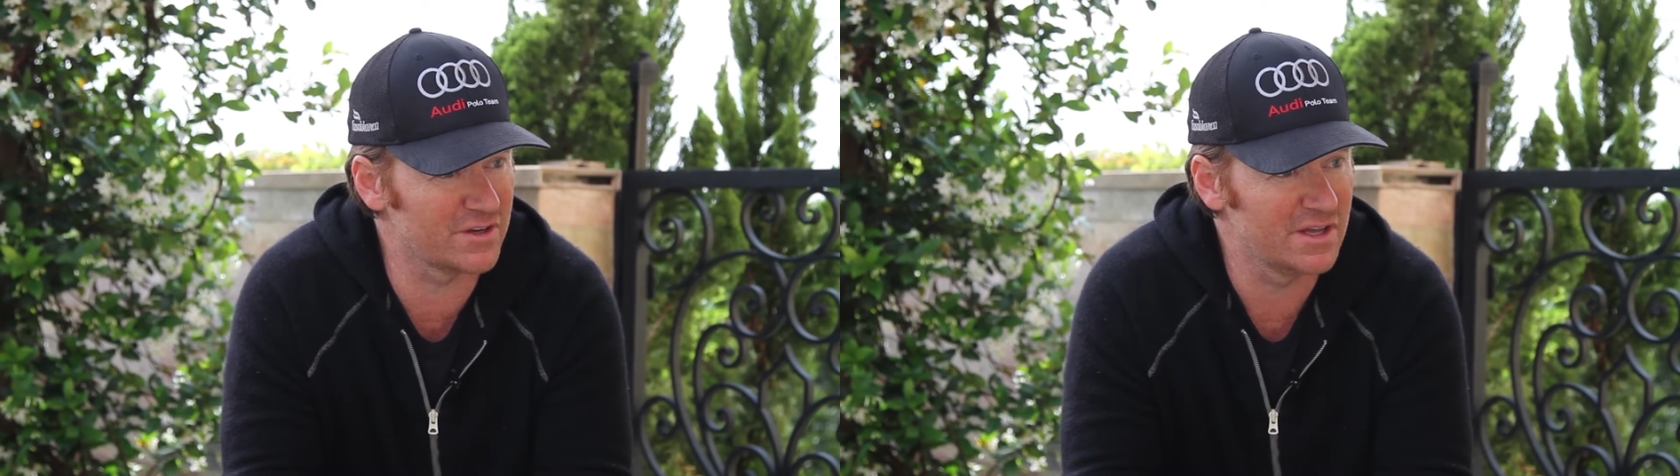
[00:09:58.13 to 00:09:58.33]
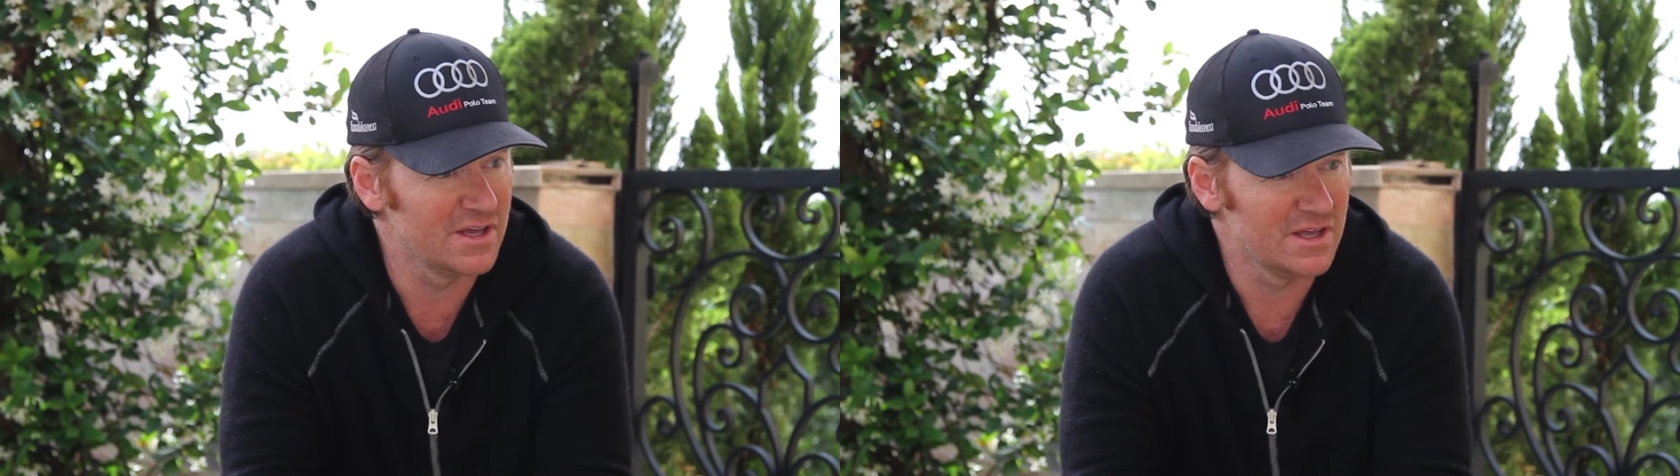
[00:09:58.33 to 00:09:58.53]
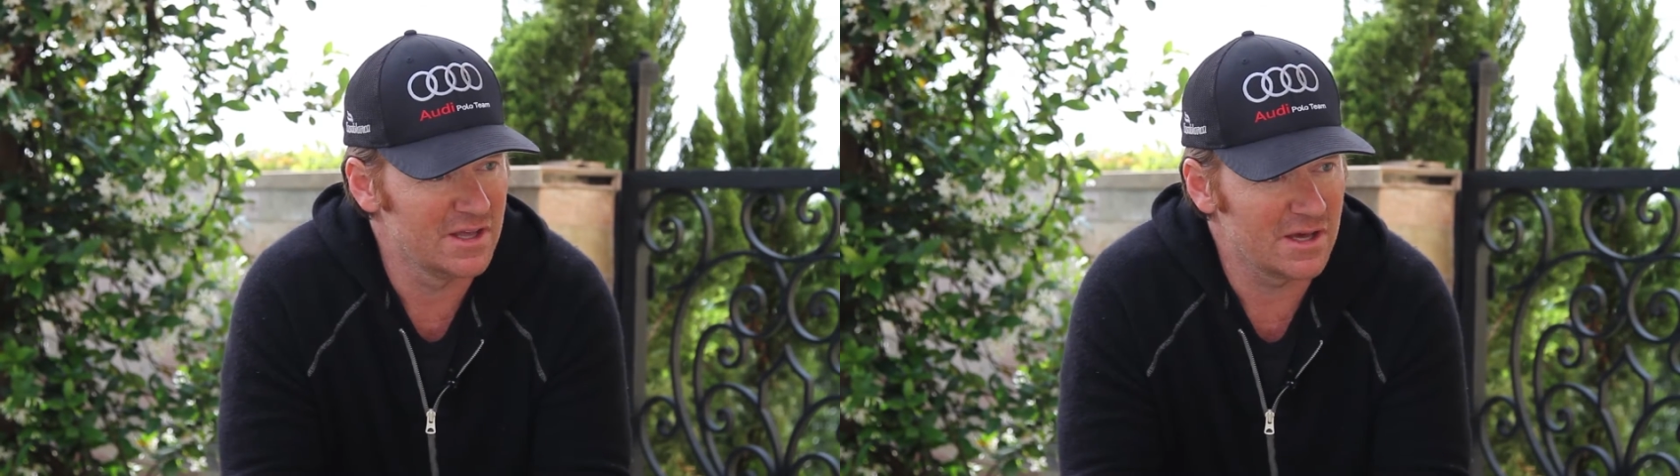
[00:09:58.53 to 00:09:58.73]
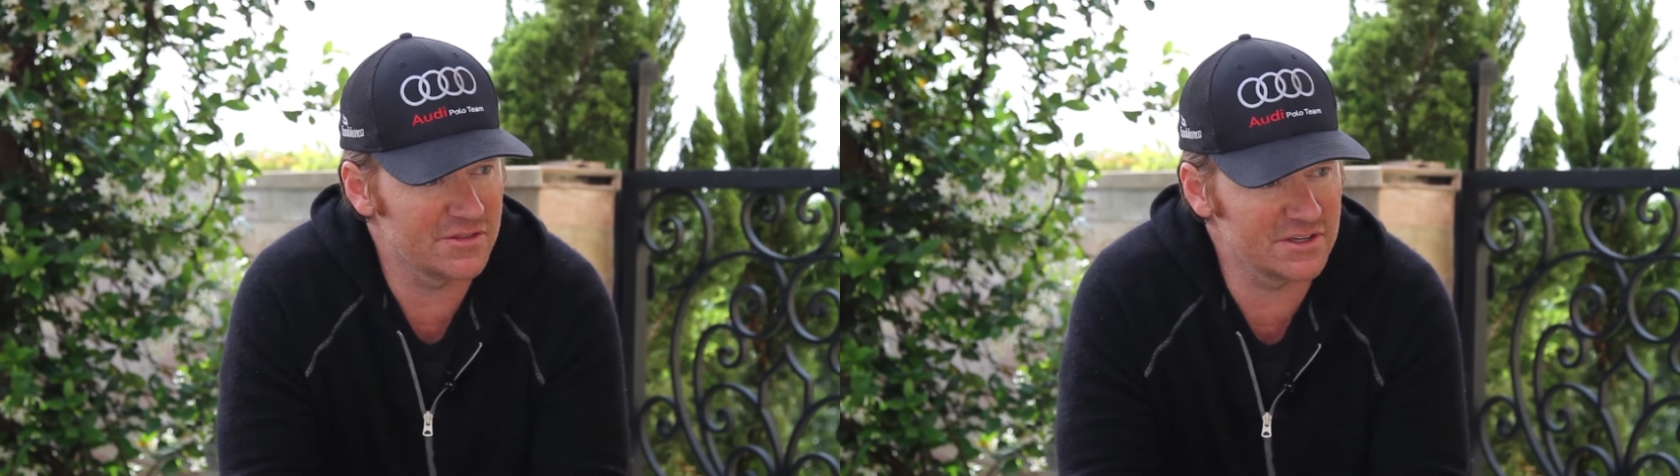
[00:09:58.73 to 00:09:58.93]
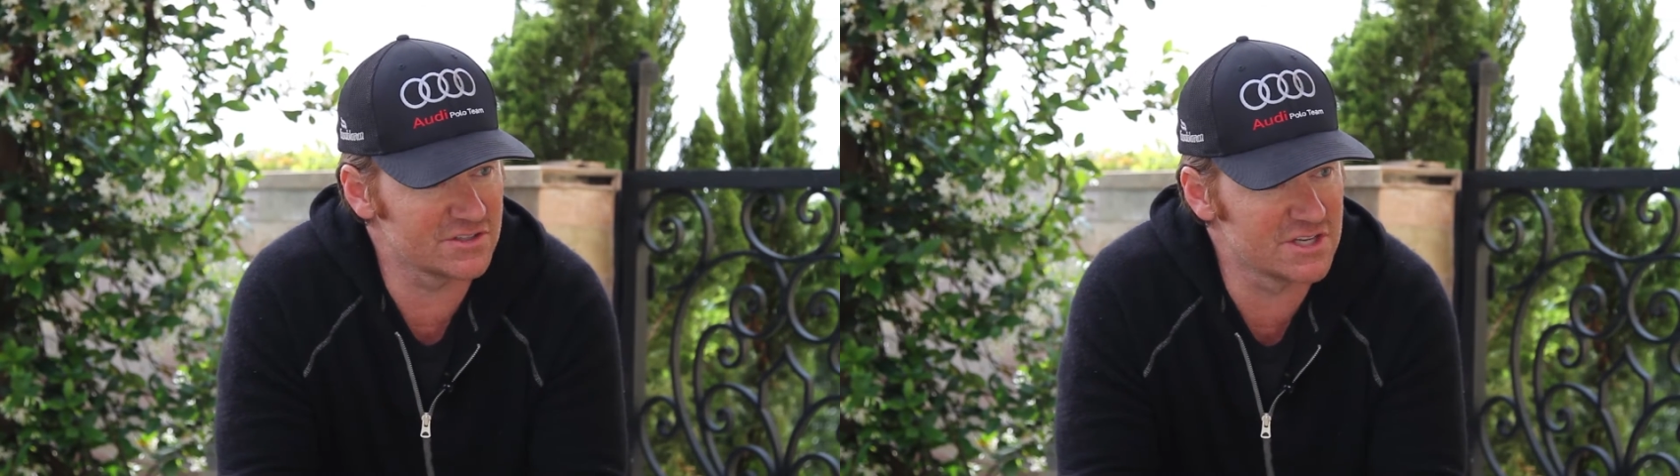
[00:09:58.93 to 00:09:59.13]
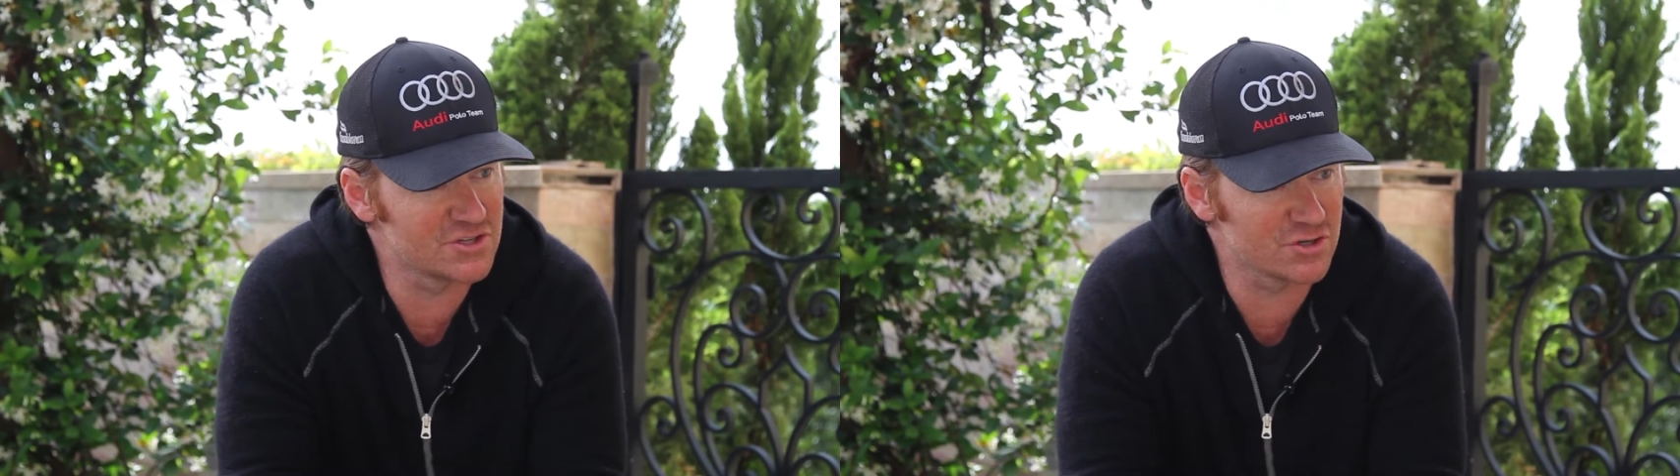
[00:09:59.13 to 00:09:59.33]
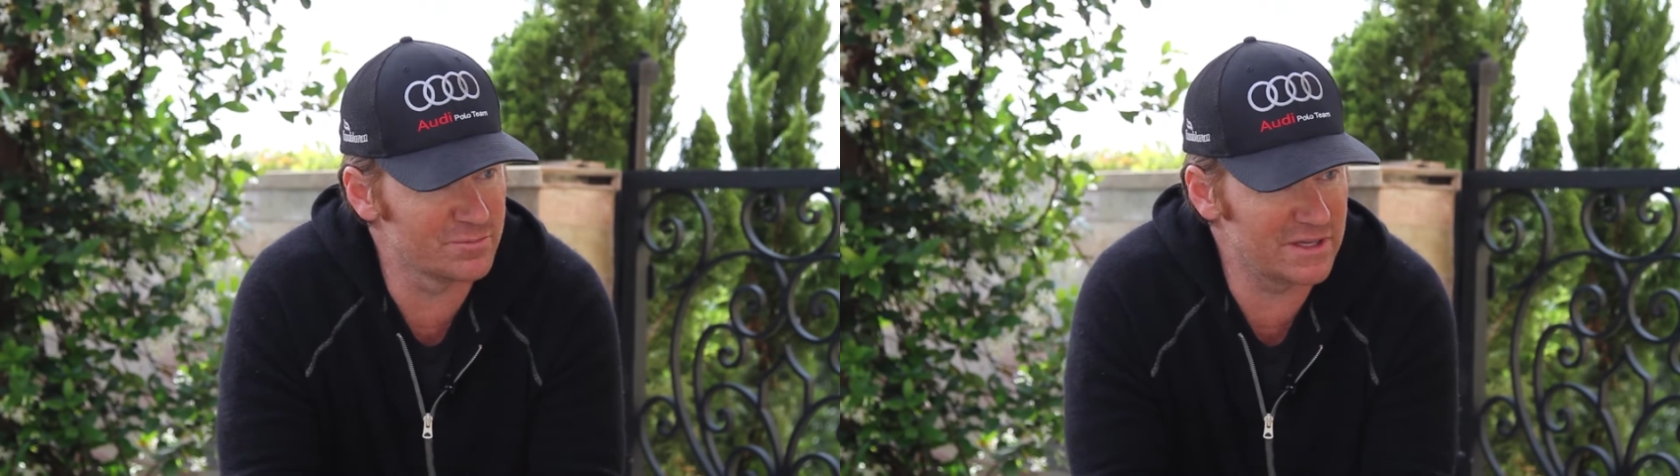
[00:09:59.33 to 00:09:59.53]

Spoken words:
And I think digital